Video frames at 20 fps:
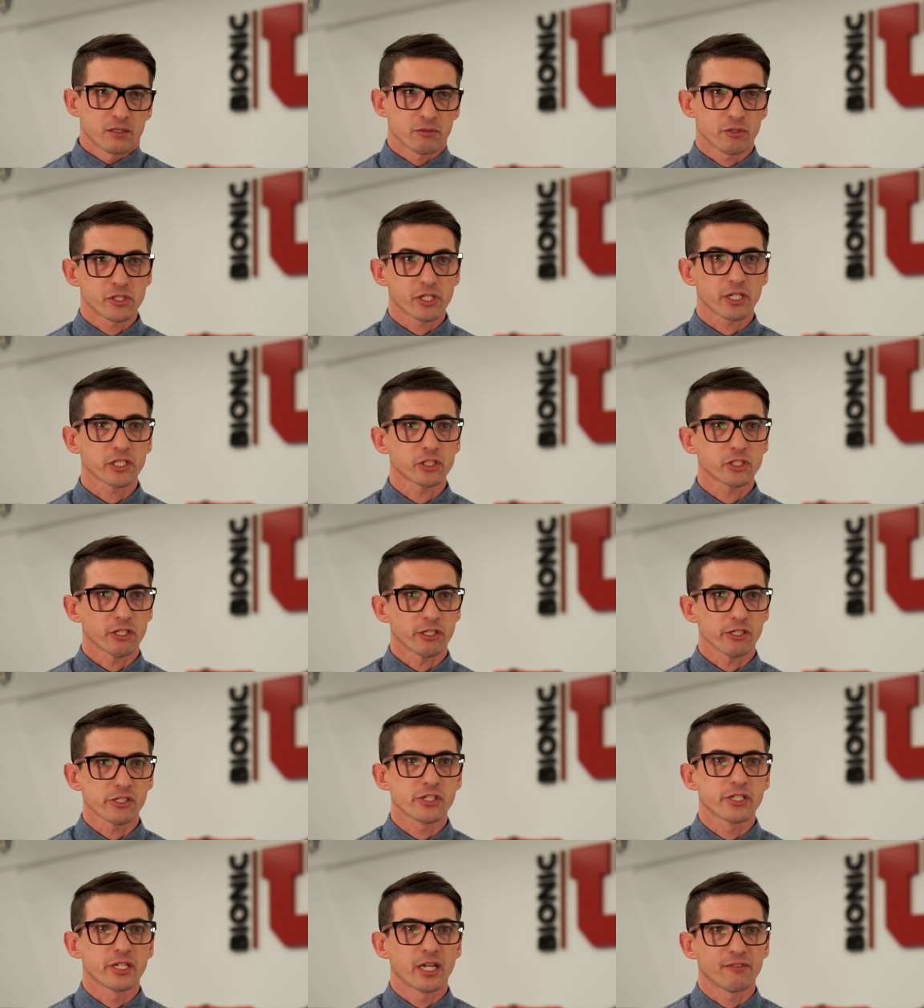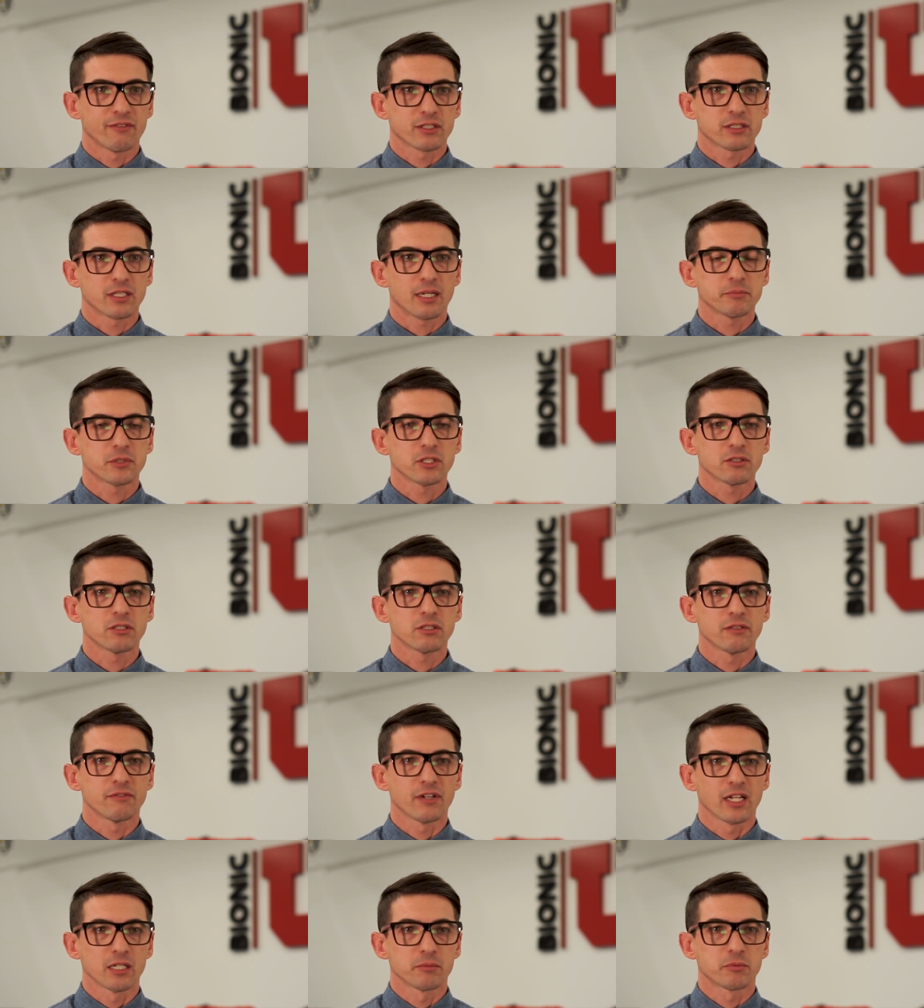Researchers have attempted to
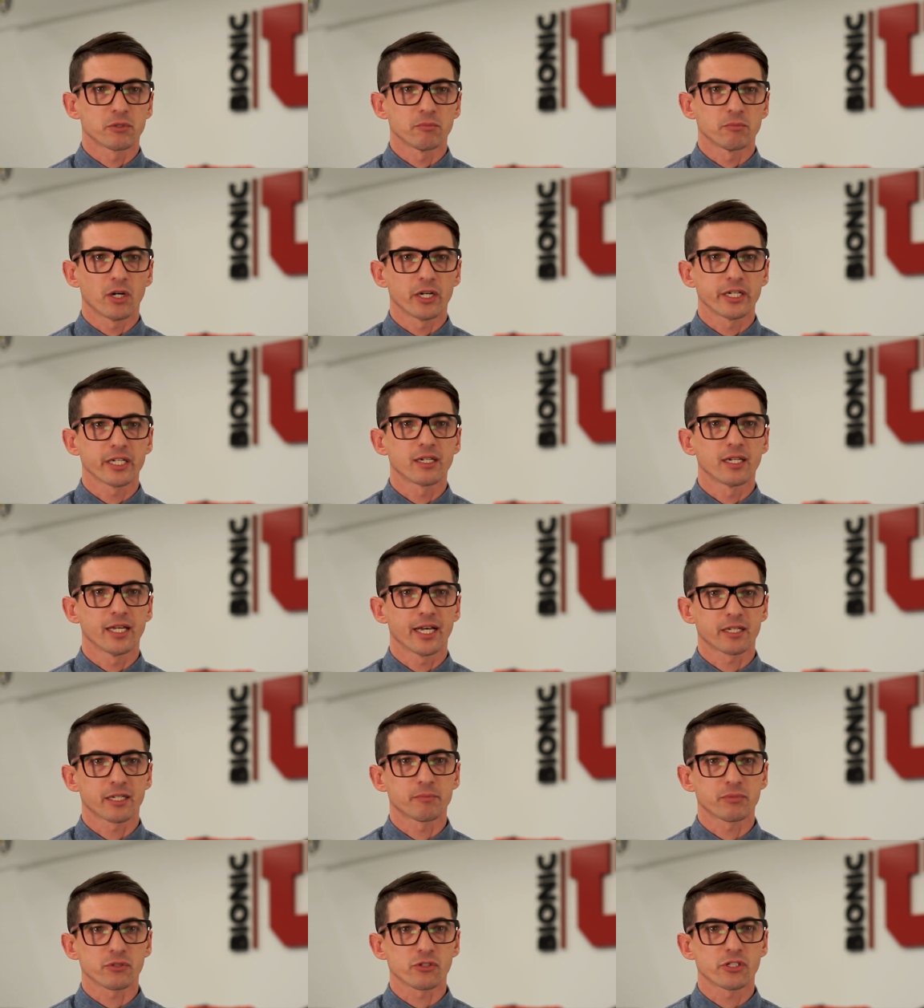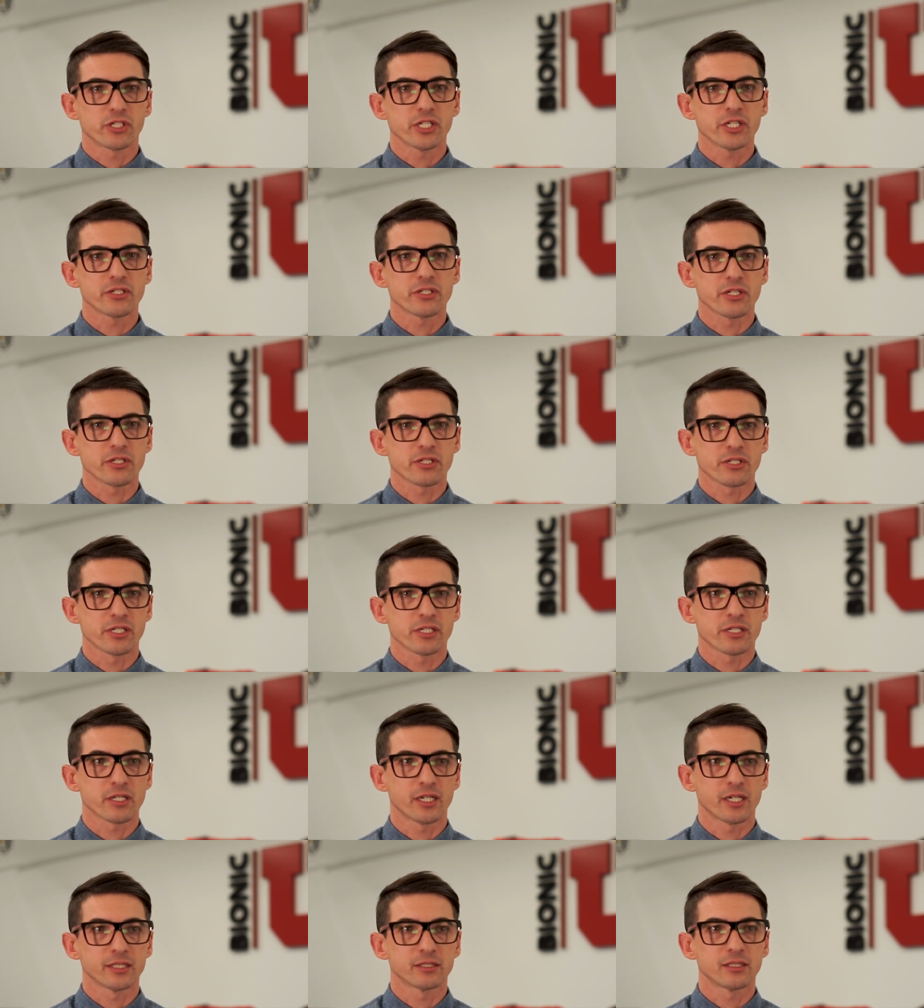develop robotic leg prosthesis
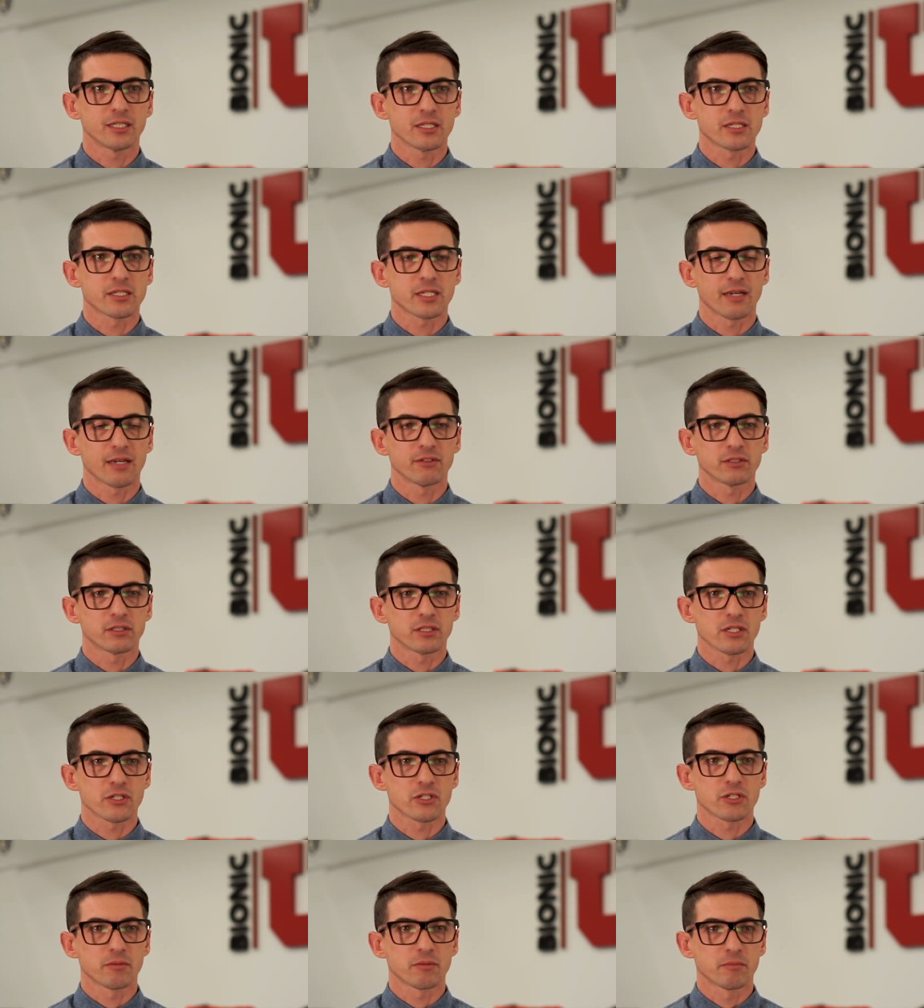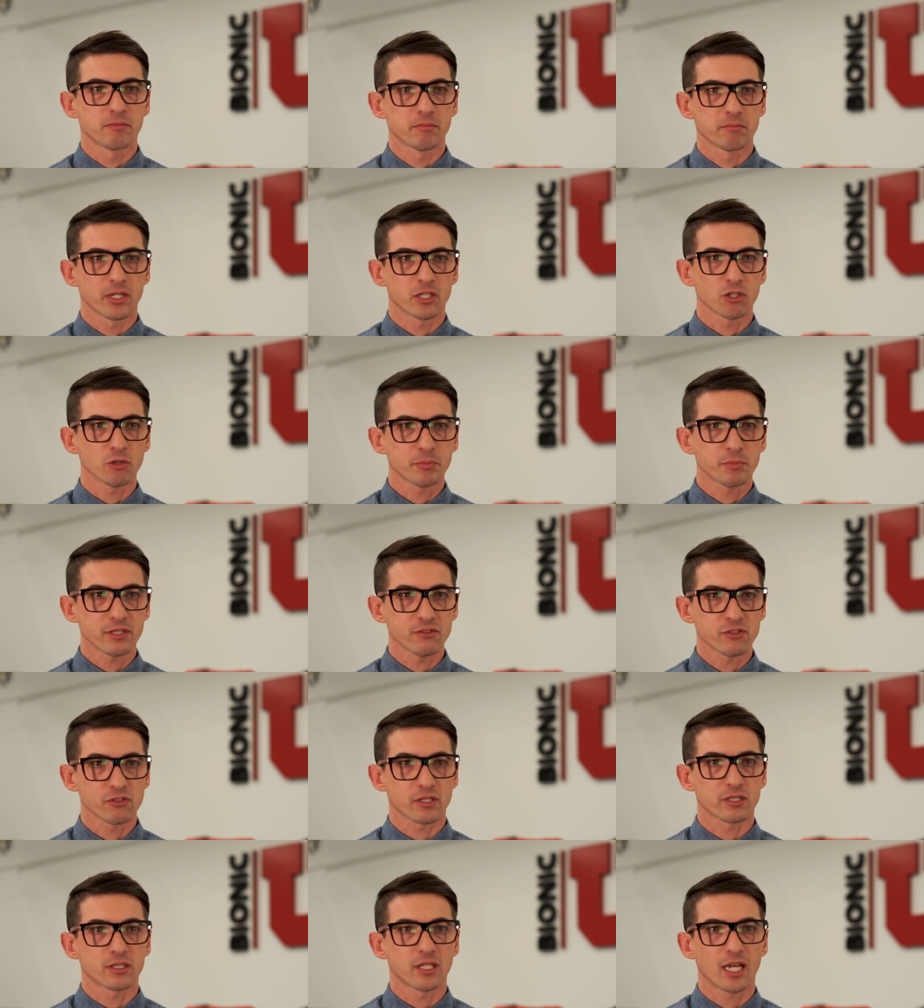since the 1970s, but all
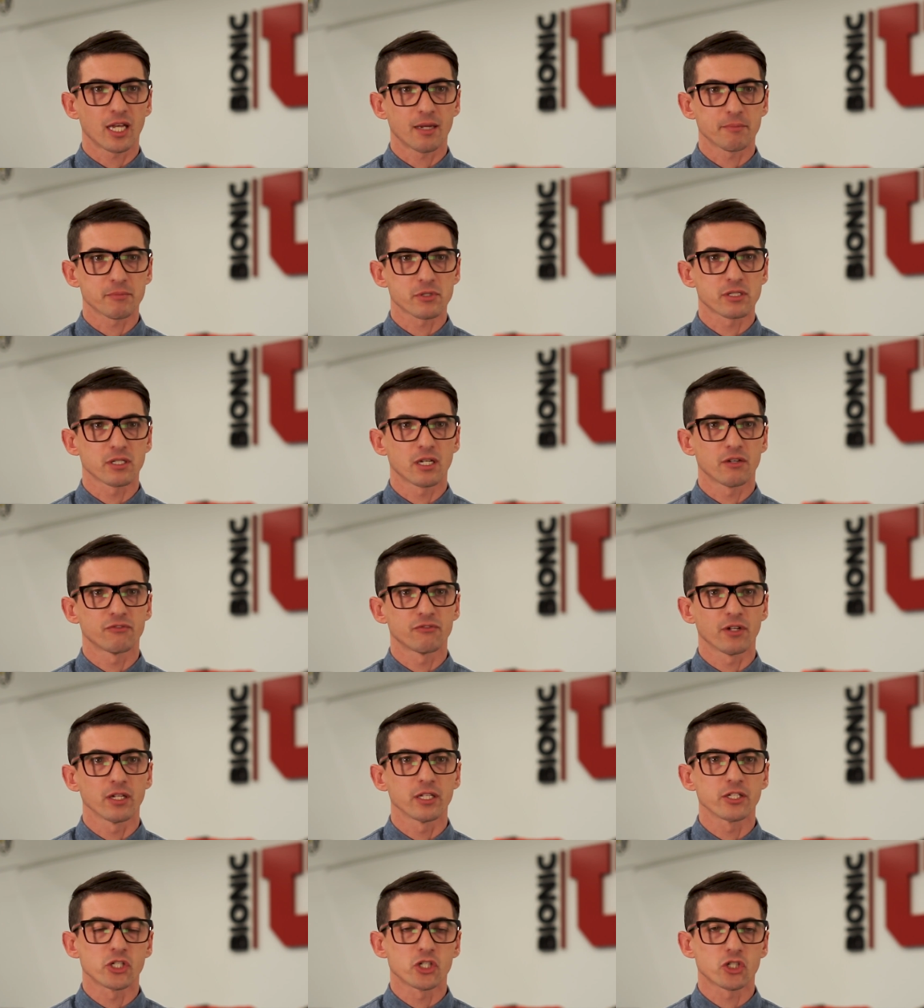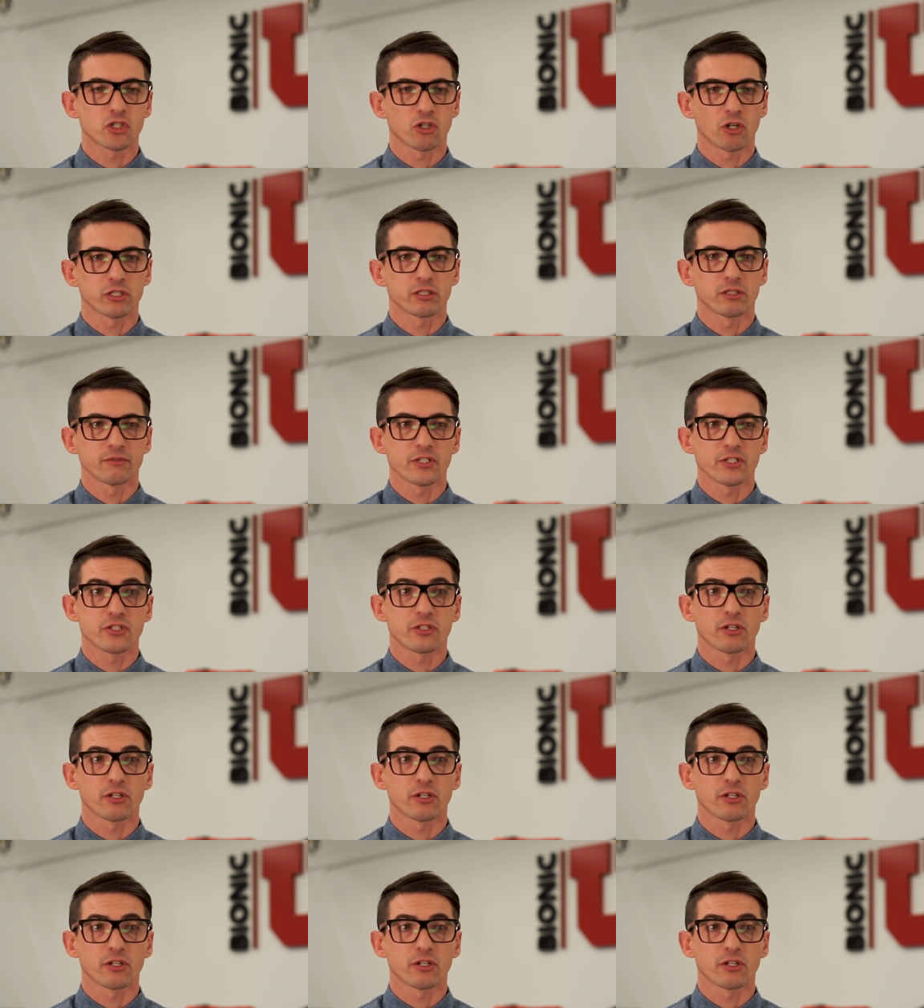previous attempts have fallen short of this